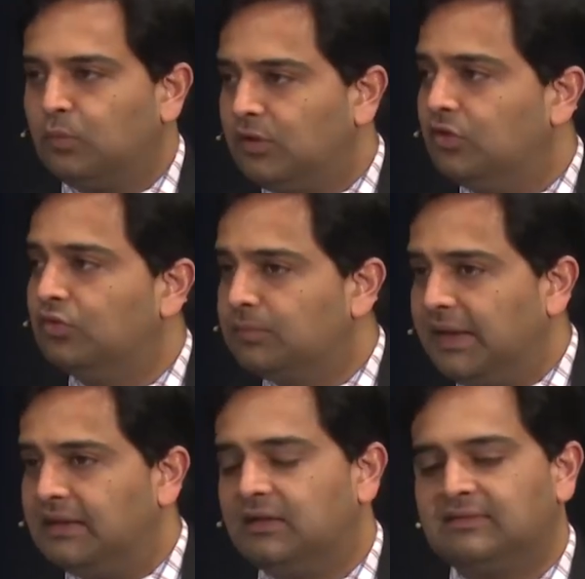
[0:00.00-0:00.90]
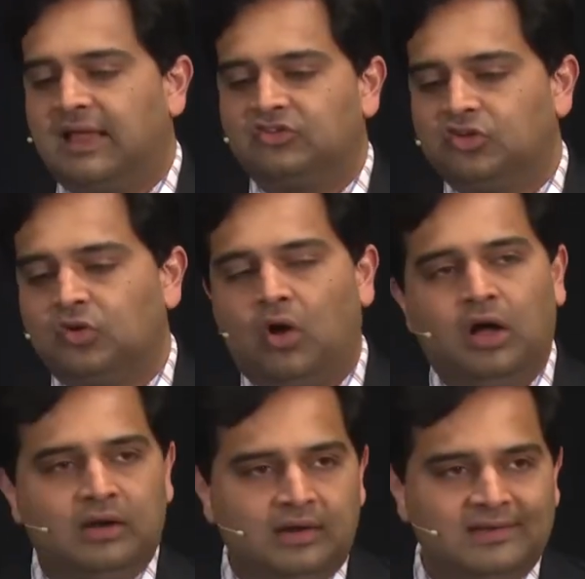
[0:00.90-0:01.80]
And we use maintenance actually in
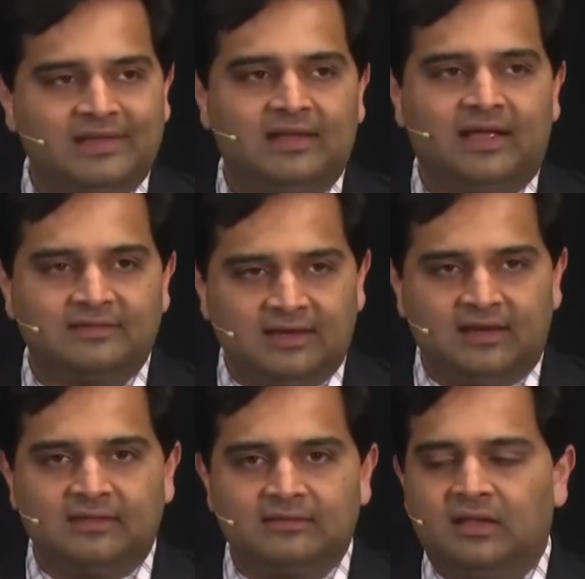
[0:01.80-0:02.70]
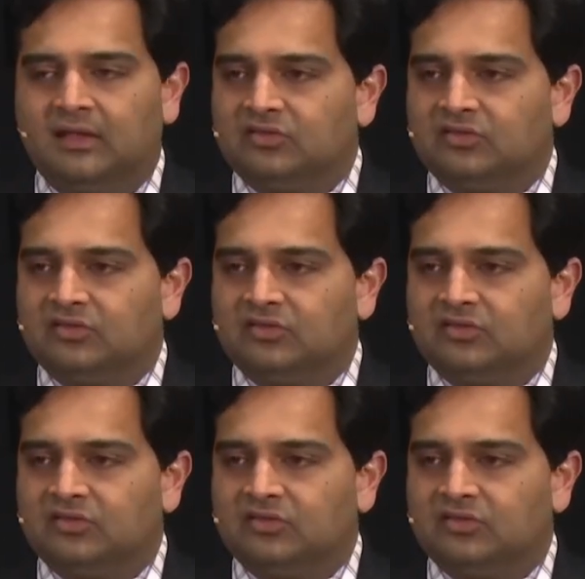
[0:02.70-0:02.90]
all our TKI studies,